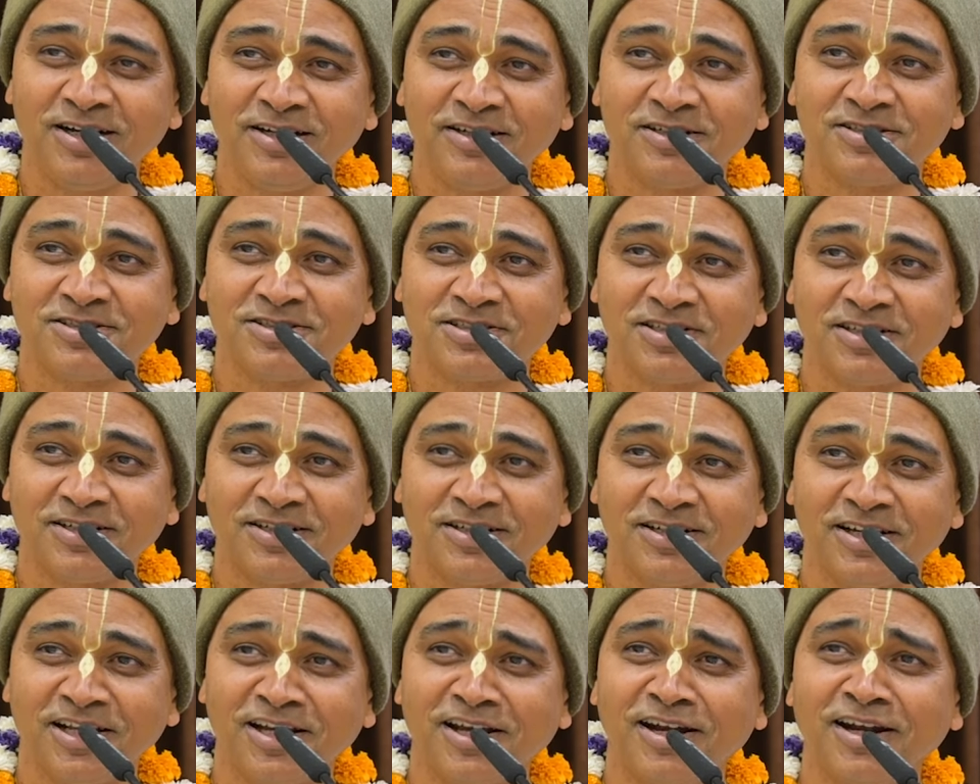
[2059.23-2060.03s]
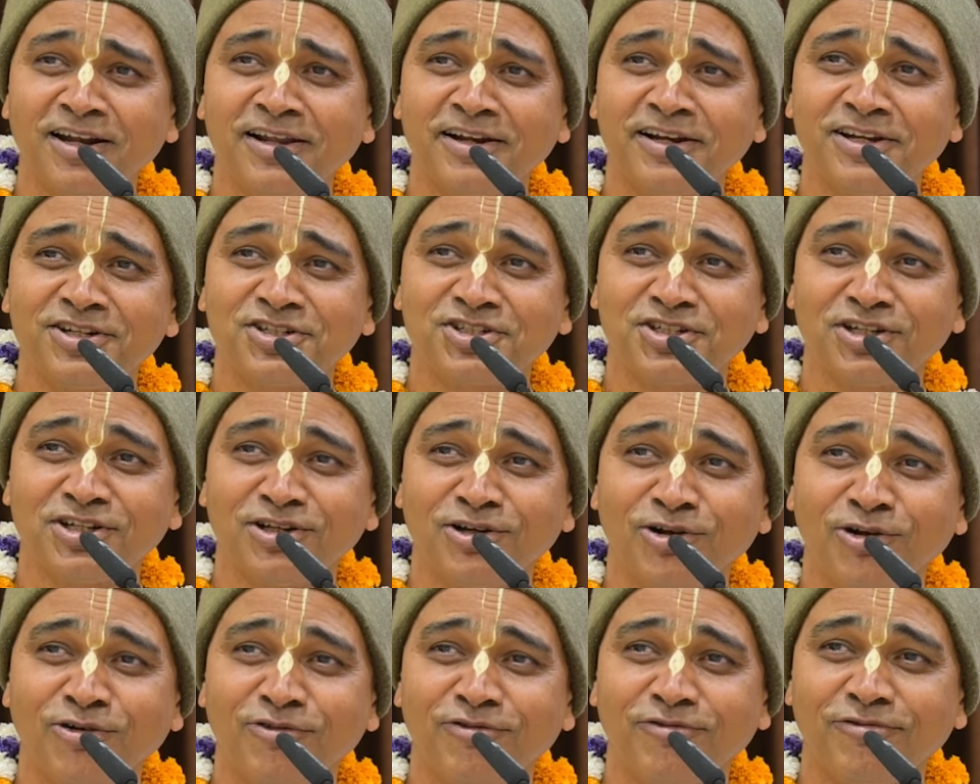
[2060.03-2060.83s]
It's a
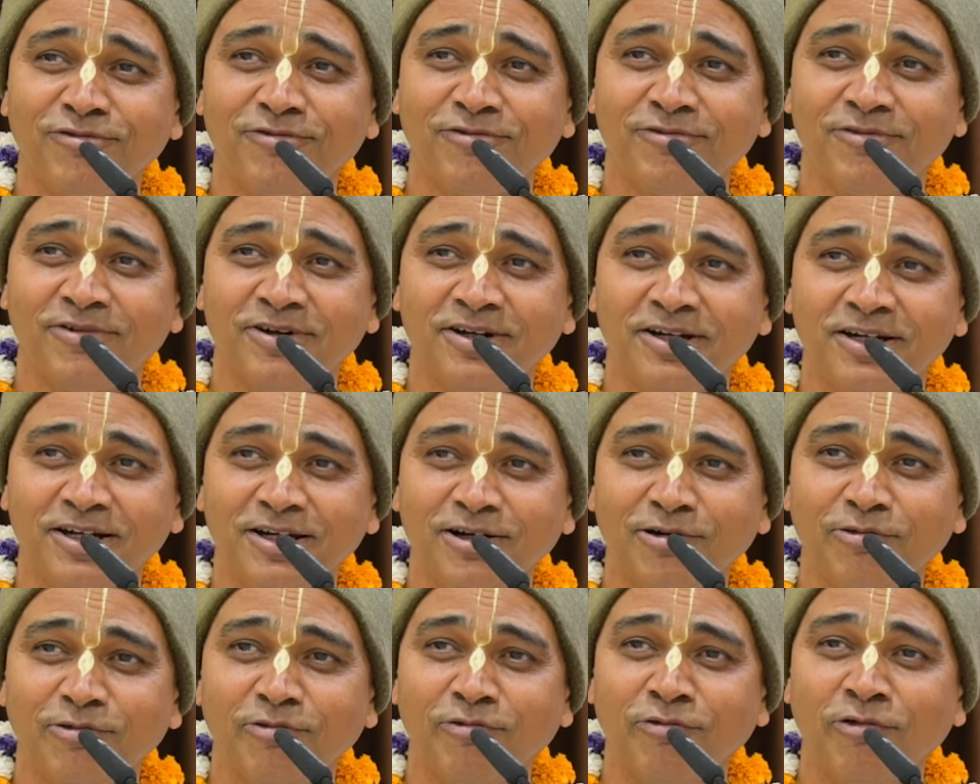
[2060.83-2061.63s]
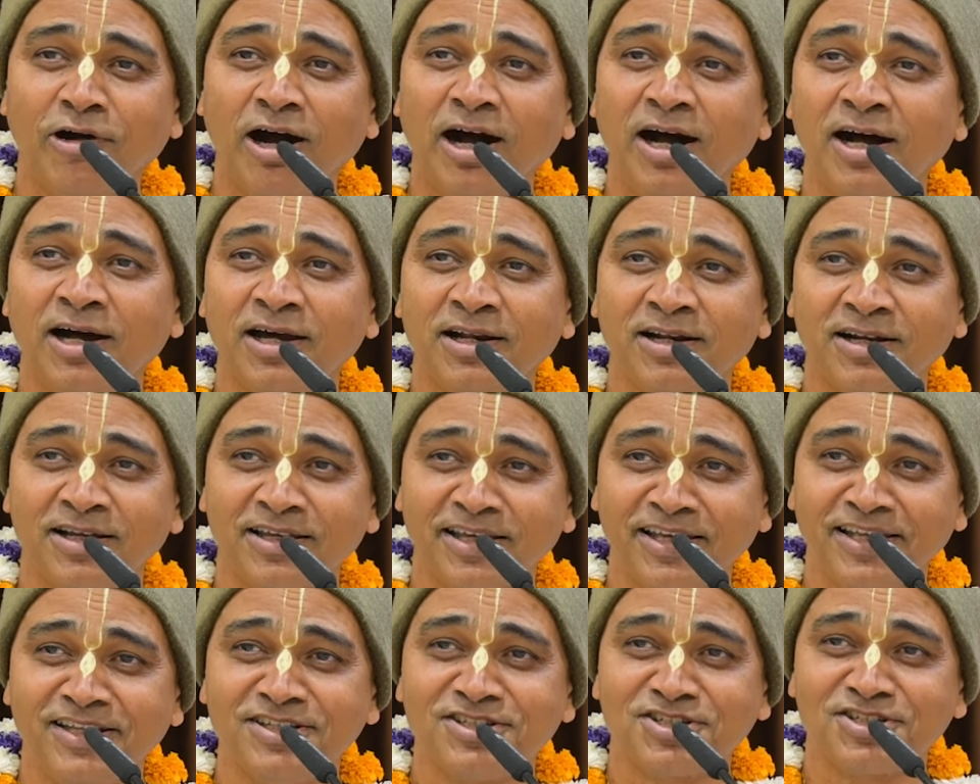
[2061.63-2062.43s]
declaration of war
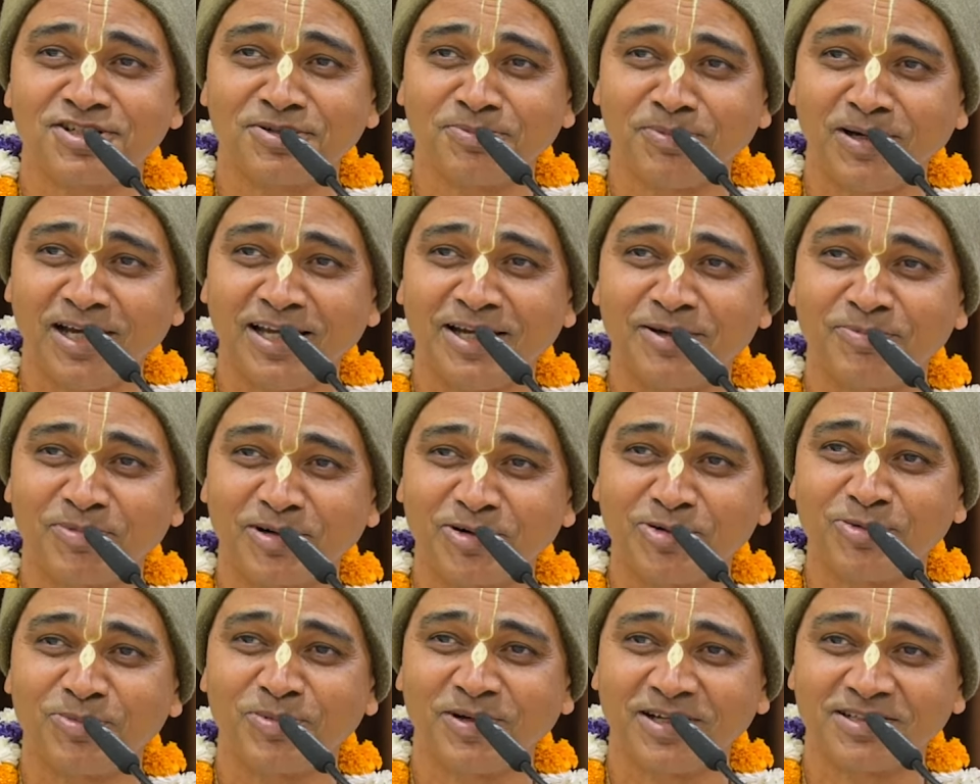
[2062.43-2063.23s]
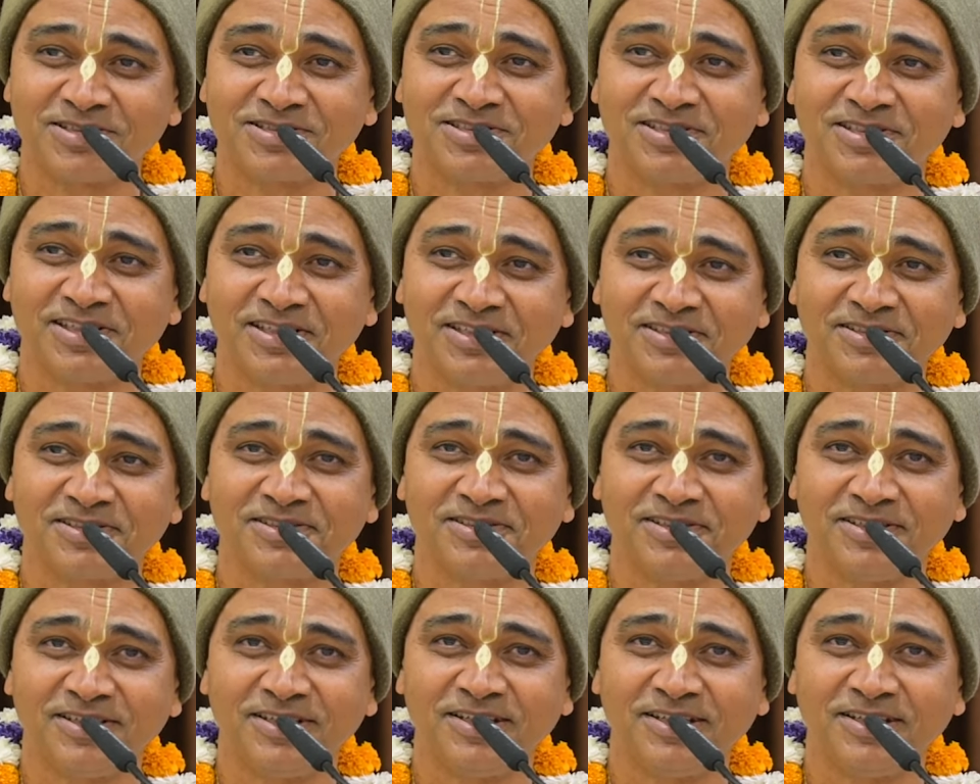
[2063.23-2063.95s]
against Maya, Prabhupada says.